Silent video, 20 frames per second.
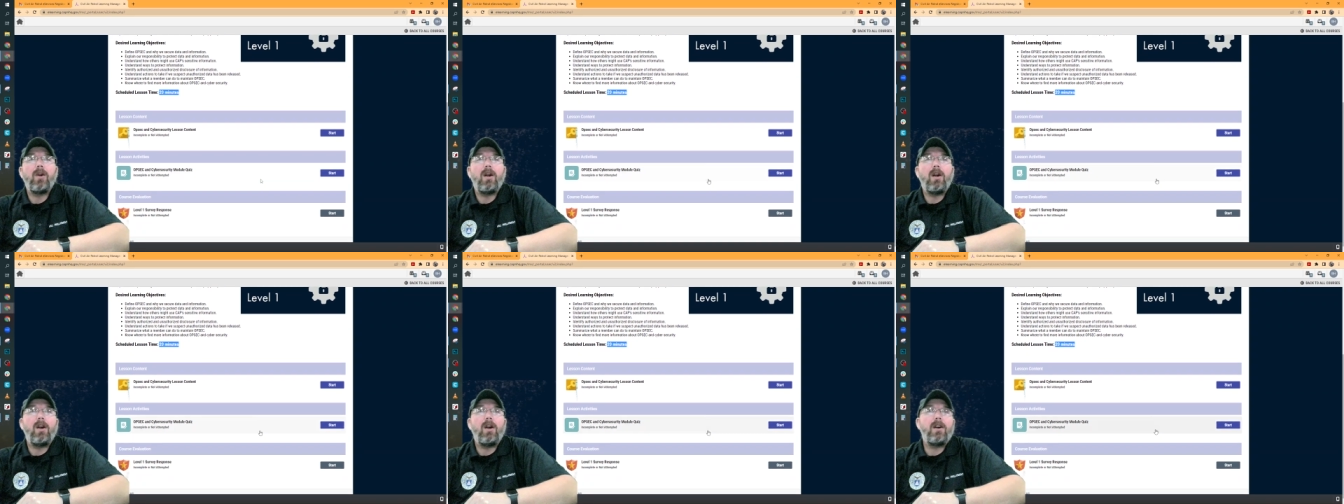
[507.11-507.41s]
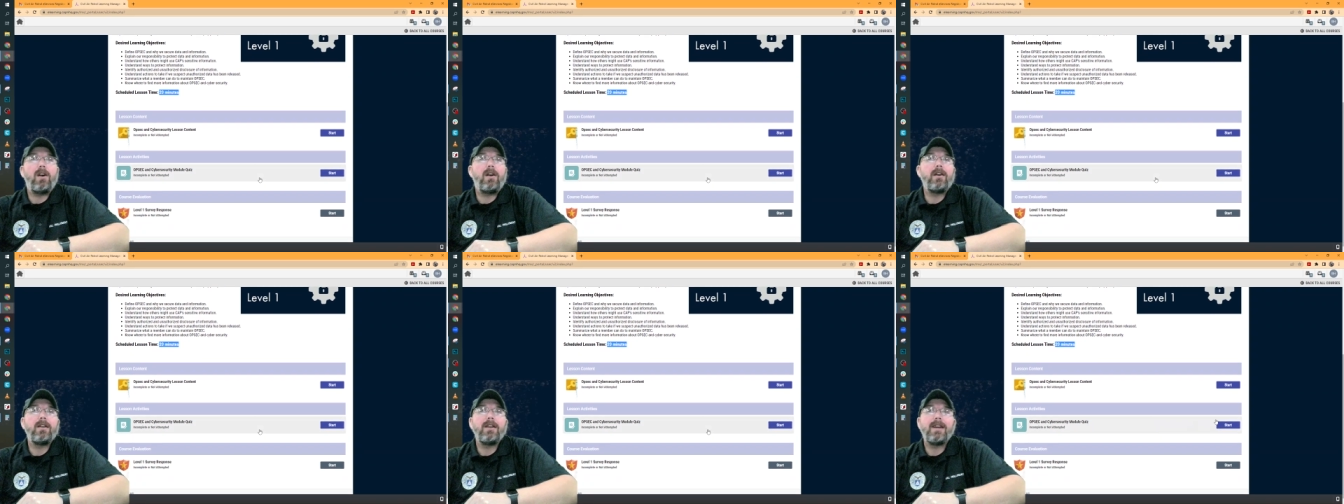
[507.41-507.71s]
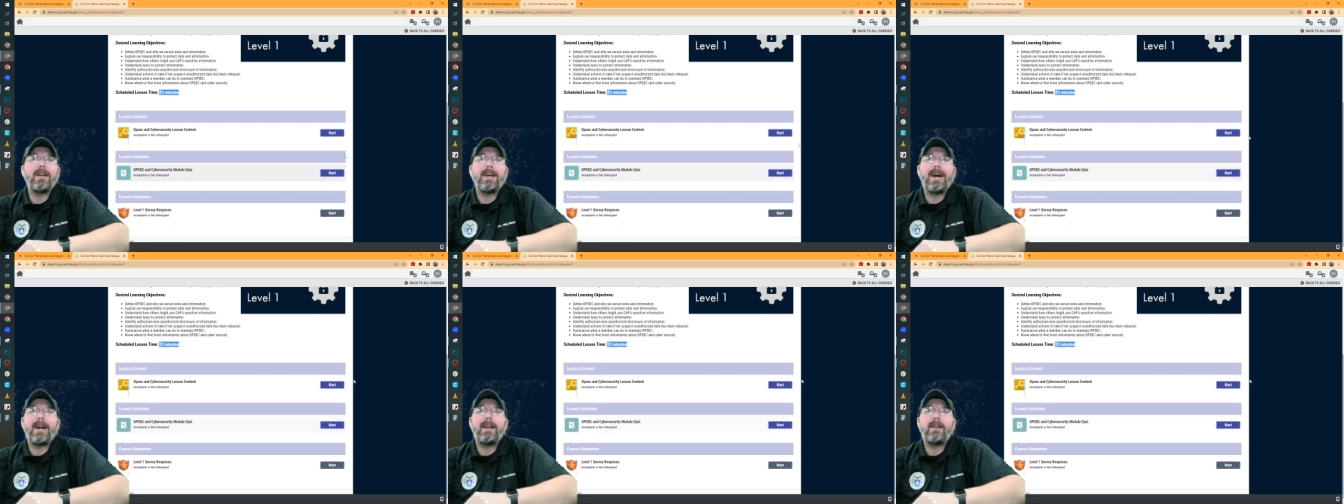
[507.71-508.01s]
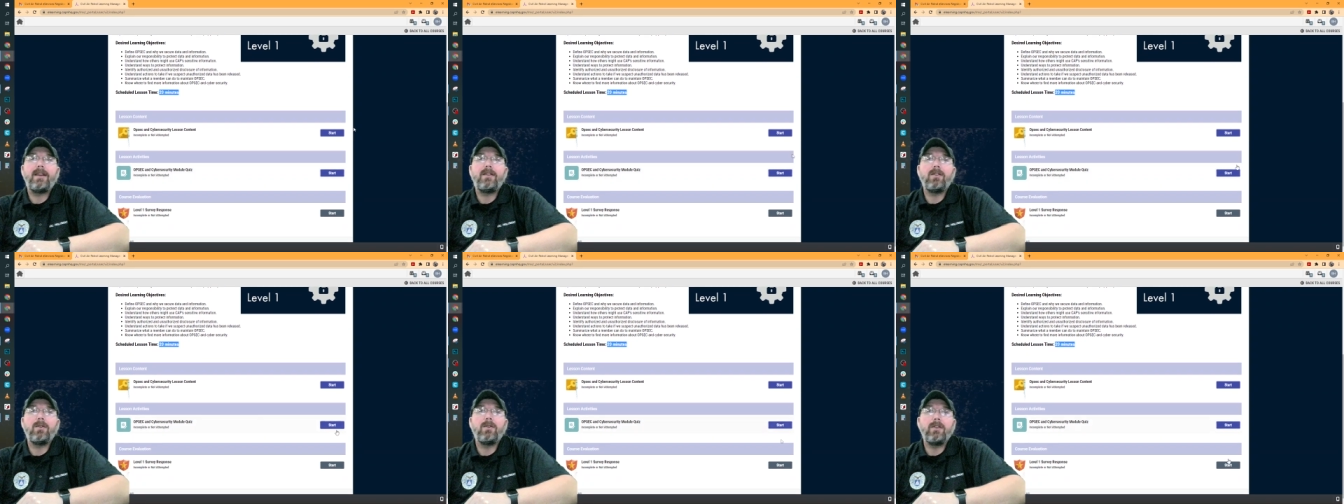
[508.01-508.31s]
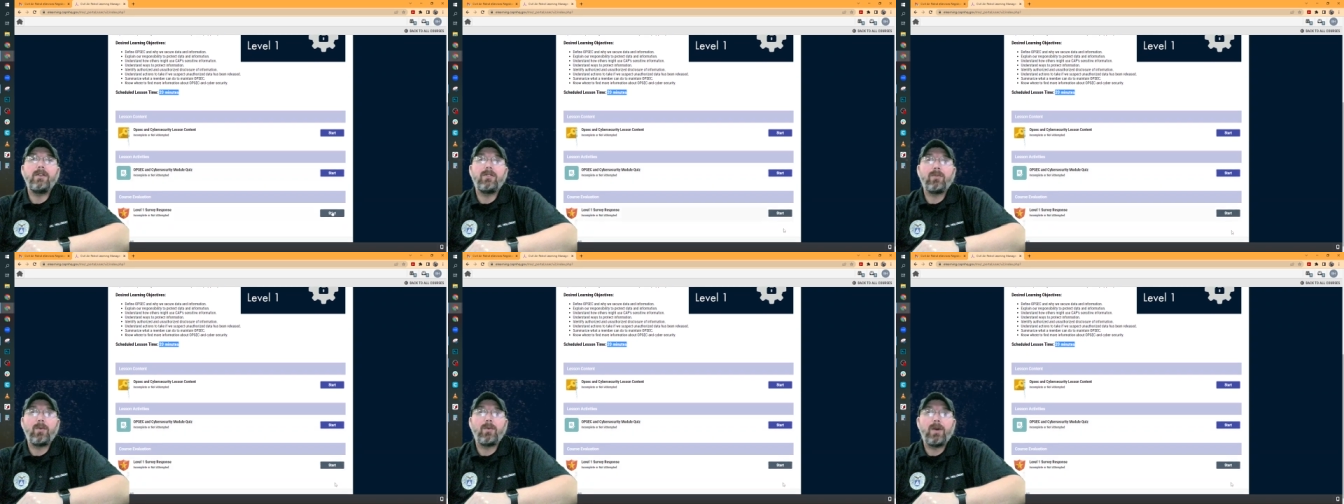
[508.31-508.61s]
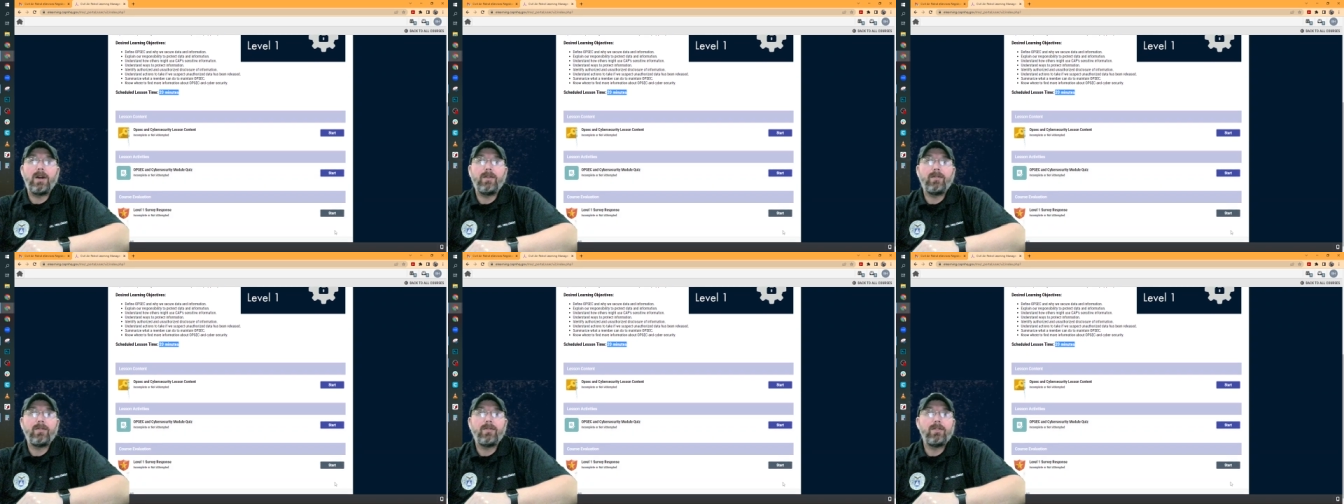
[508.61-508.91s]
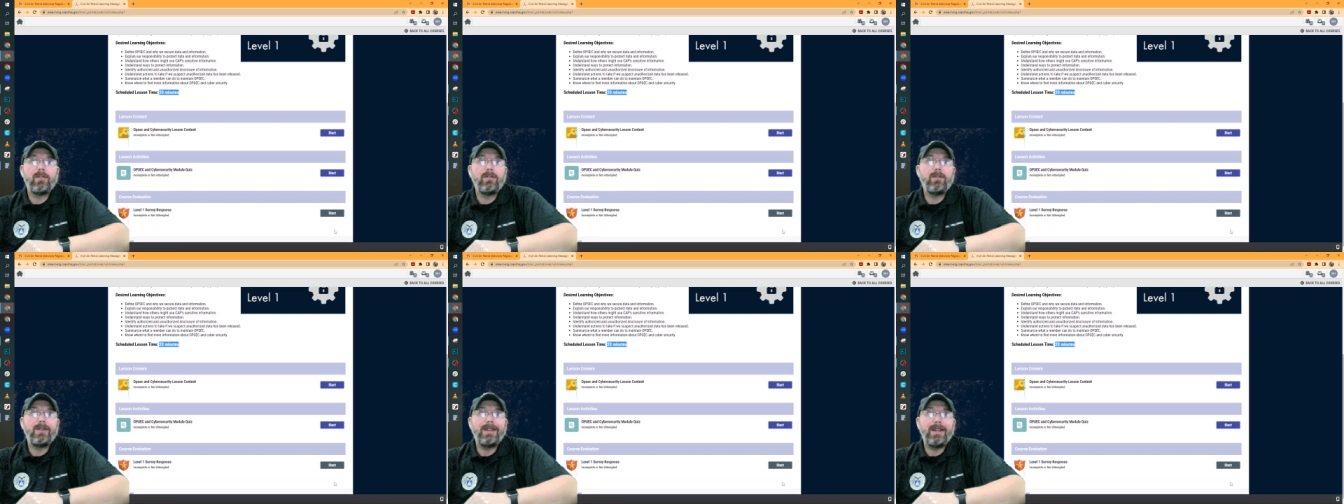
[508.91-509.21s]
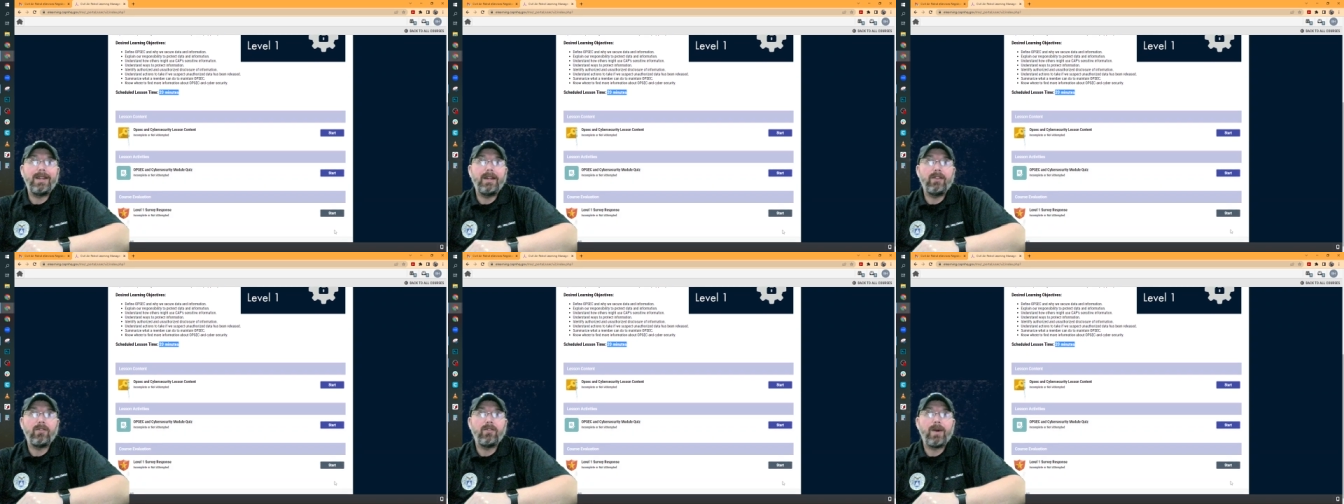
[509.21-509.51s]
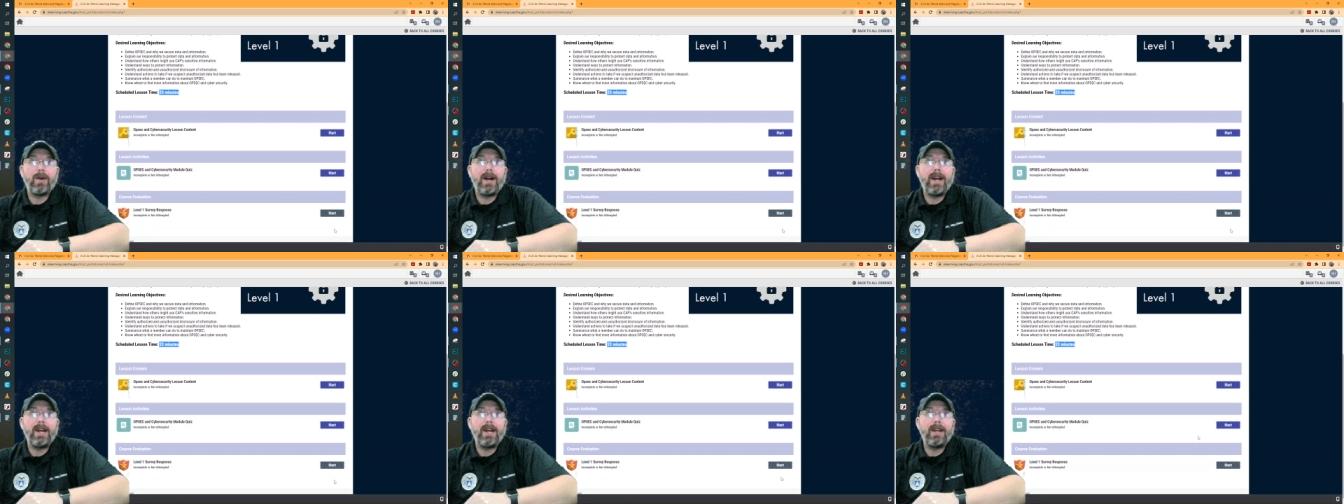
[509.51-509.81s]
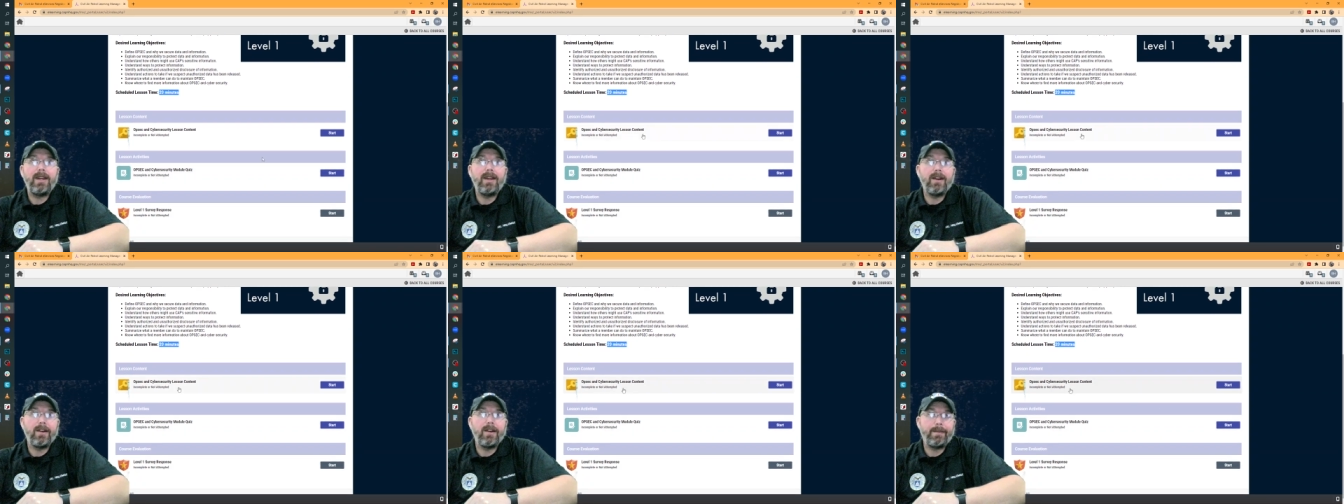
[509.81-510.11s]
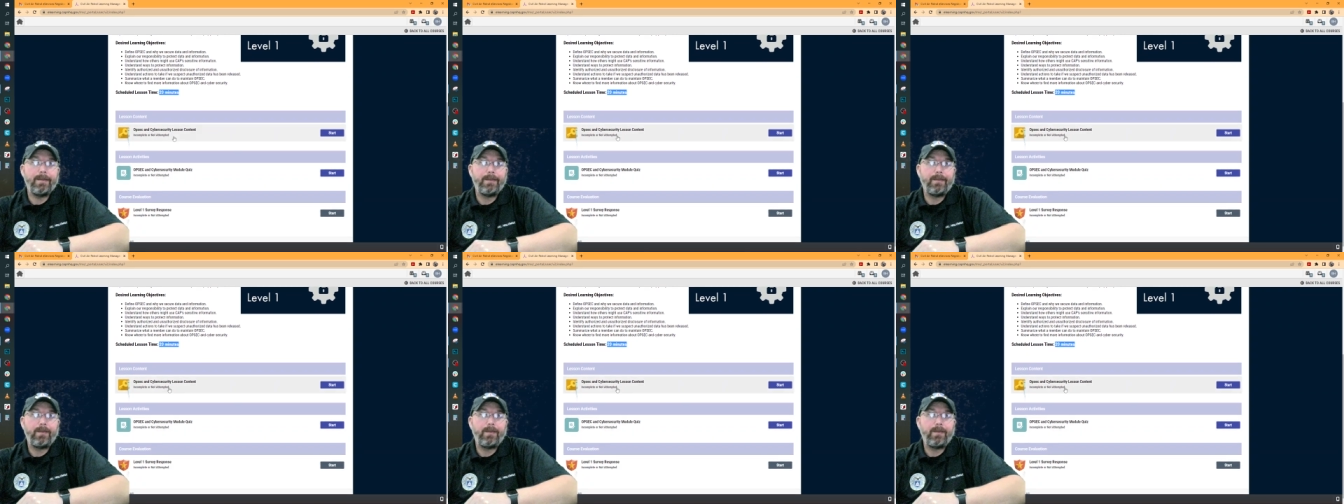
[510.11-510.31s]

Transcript: All you got to do is run through these right here.